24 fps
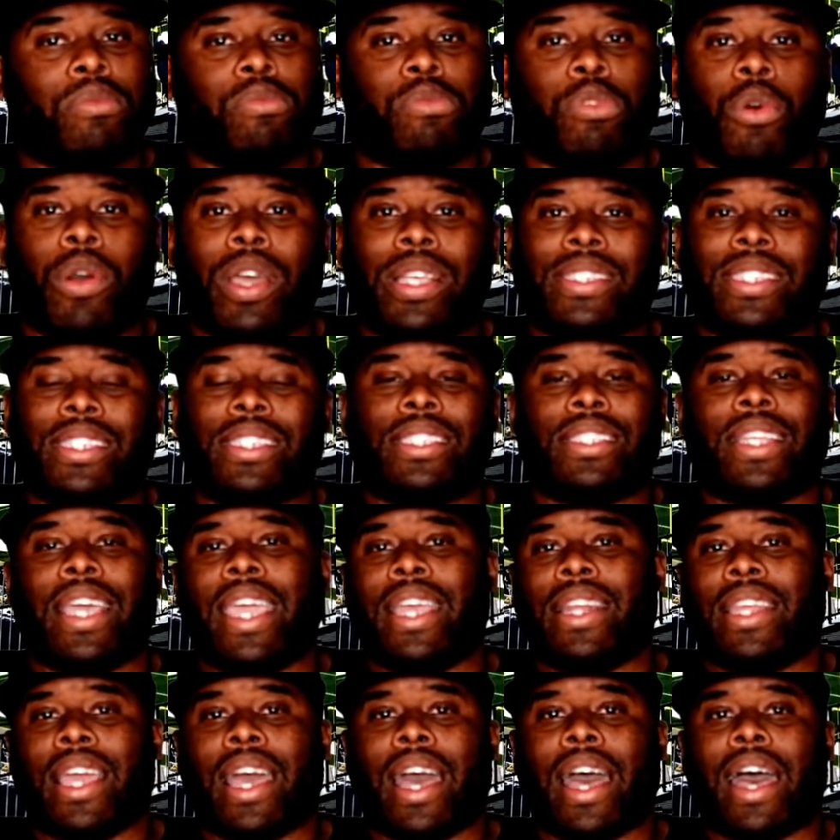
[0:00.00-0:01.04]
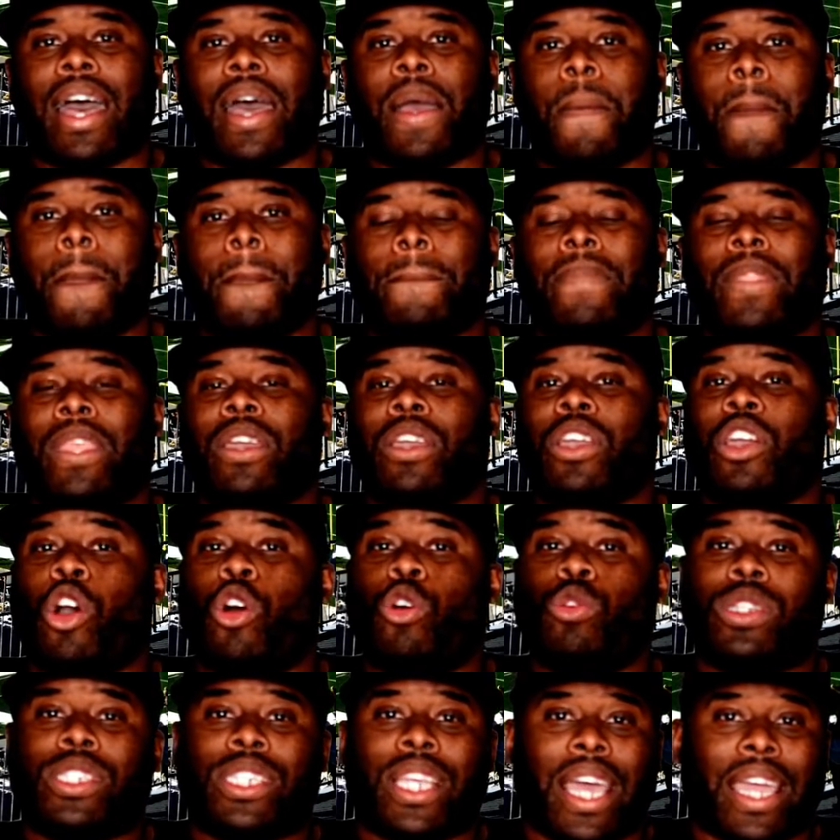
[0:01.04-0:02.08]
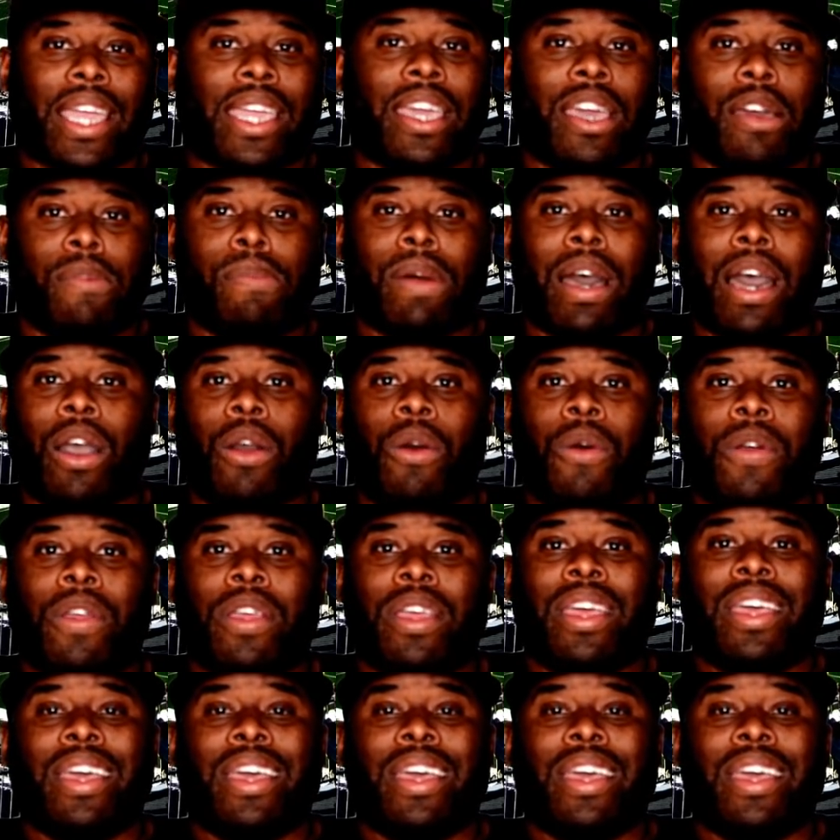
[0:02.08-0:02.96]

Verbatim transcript: Boise State guy. Go check him out.